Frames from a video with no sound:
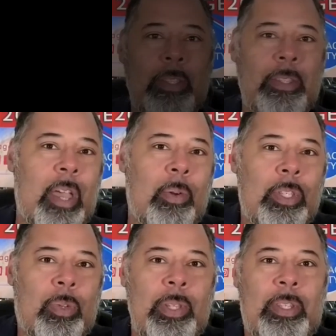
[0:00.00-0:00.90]
And so
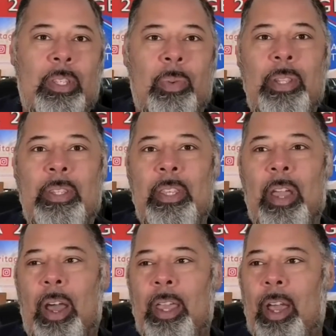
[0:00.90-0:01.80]
in 2020,
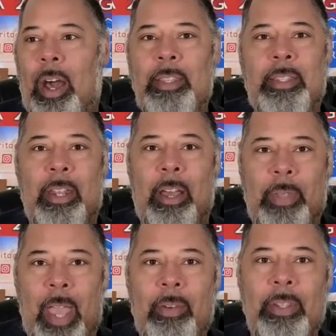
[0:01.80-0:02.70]
I set up
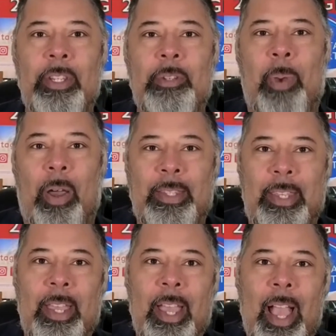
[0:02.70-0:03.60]
the Heritage
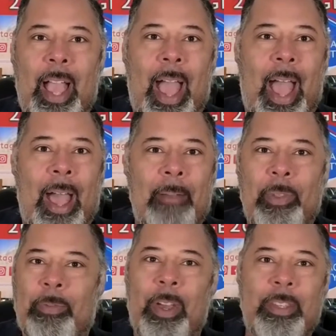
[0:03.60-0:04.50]
Party.
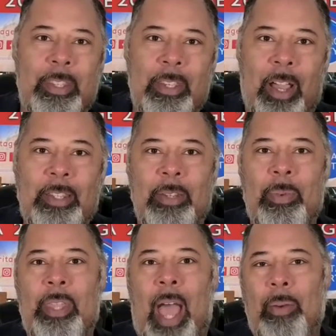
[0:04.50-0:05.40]
And the first thing I did
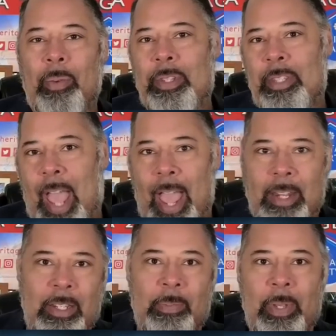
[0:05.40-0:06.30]
with that was
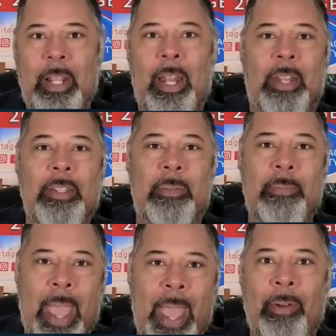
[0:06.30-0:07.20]
stand to be the London
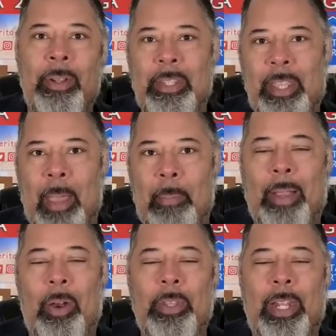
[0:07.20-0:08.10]
mayor and to get
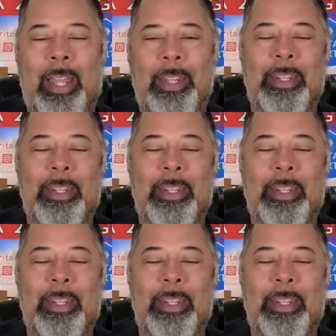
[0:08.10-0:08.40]
back on the London